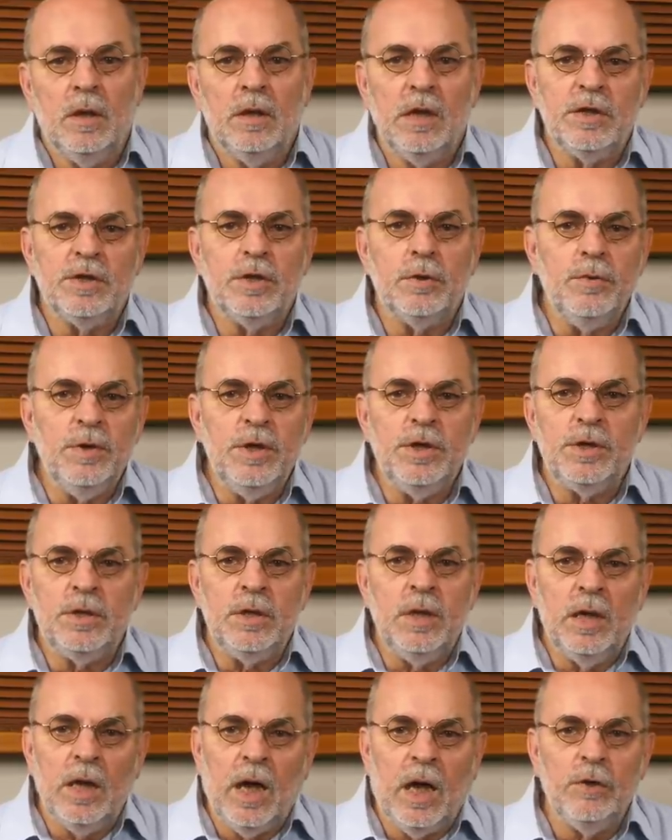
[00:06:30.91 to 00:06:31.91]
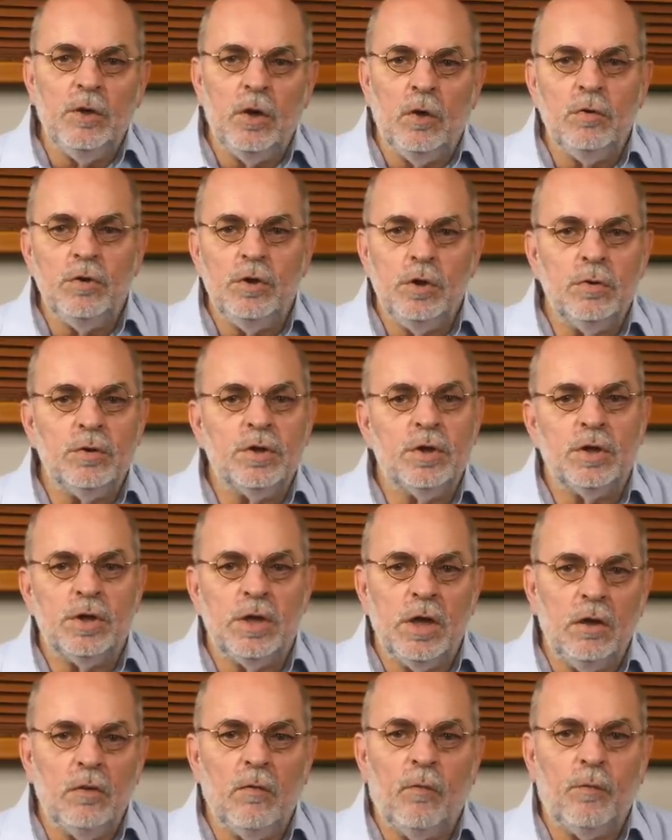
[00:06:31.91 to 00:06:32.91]
That's the reason I don't use a
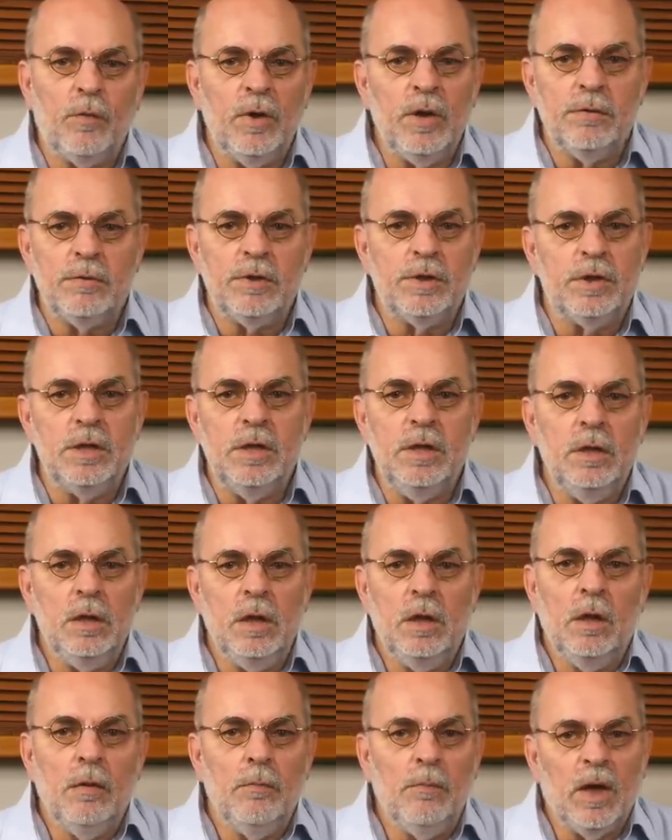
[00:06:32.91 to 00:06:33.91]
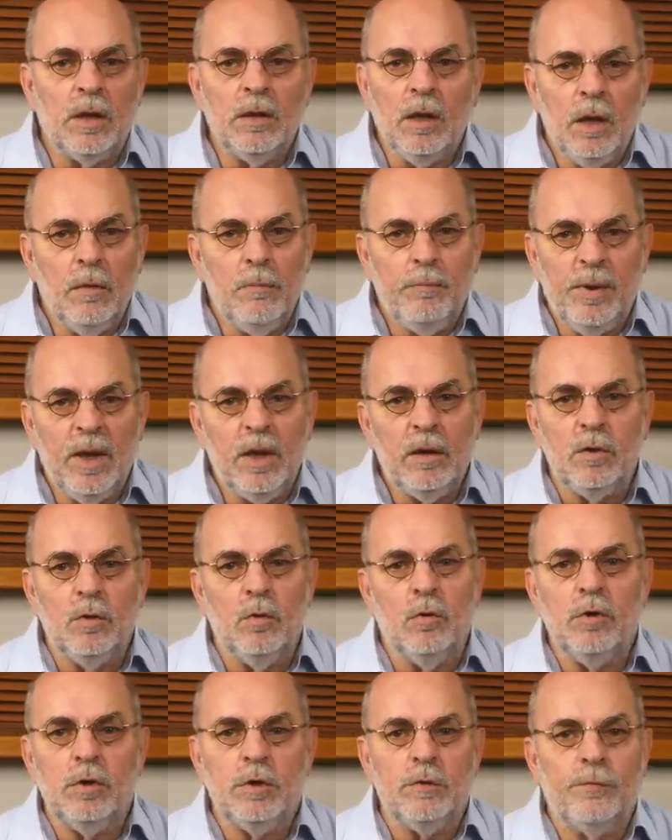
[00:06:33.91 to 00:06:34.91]
single frequency, but pink
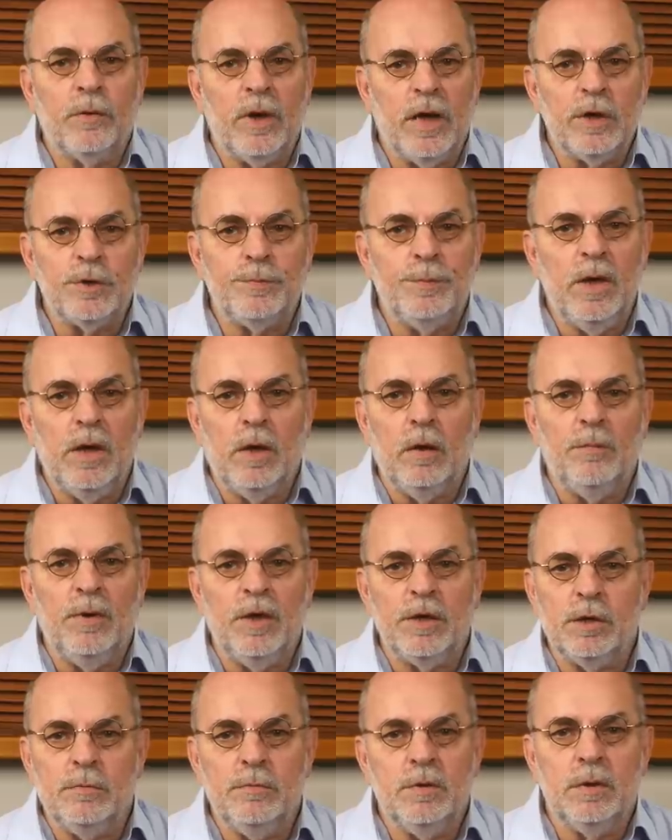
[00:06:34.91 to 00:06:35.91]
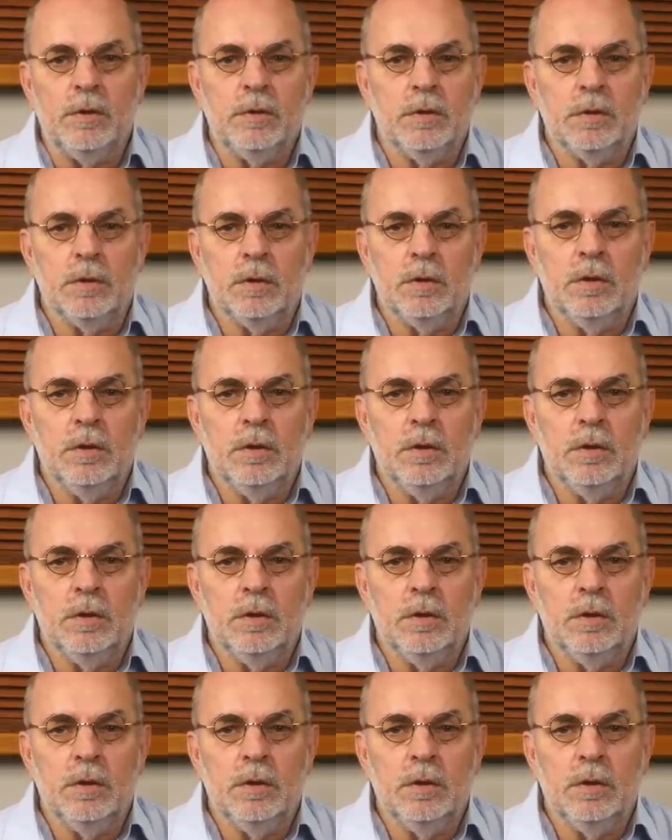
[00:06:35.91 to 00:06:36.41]
noise for S P L measurements.